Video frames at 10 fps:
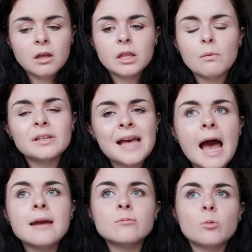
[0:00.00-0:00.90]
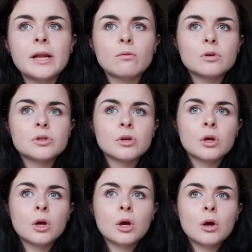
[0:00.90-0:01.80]
There were times when it was
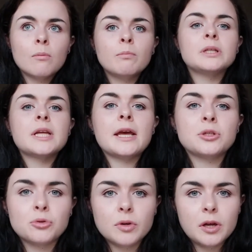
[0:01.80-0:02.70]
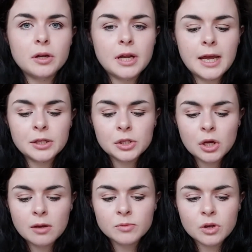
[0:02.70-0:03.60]
pedestrian in
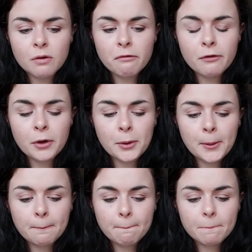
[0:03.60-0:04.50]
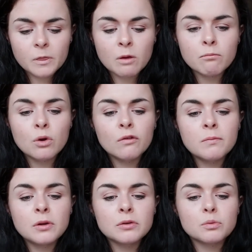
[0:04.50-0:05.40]
terms of the
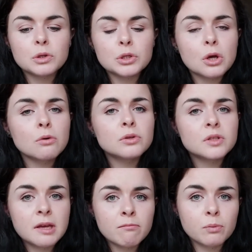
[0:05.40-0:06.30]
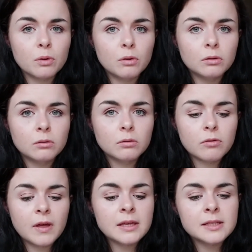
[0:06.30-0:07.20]
movements were so simple,
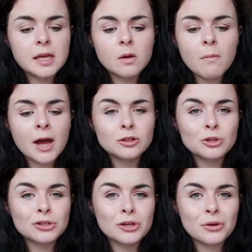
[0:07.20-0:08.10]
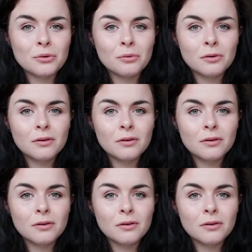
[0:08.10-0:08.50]
things that you might just do